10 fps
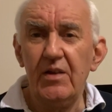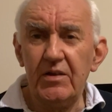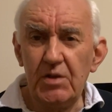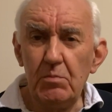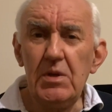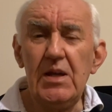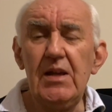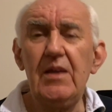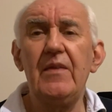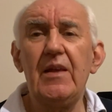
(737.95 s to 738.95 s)
To
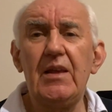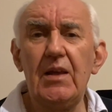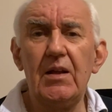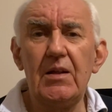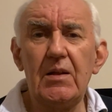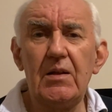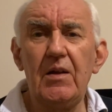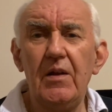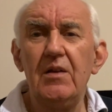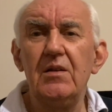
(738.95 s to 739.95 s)
me, they are
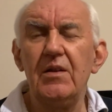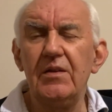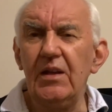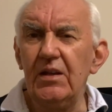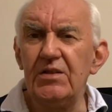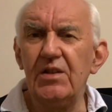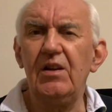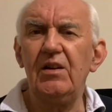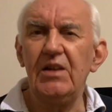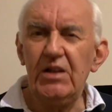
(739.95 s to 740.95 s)
things that
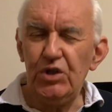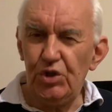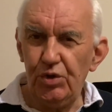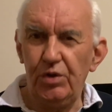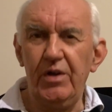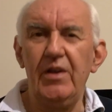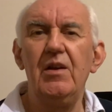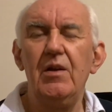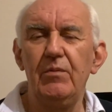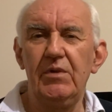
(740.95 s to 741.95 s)
I enjoy
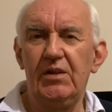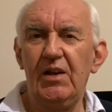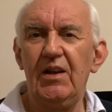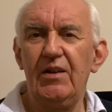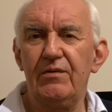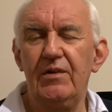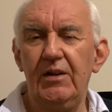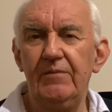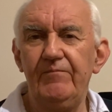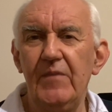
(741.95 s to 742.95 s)
with the K3.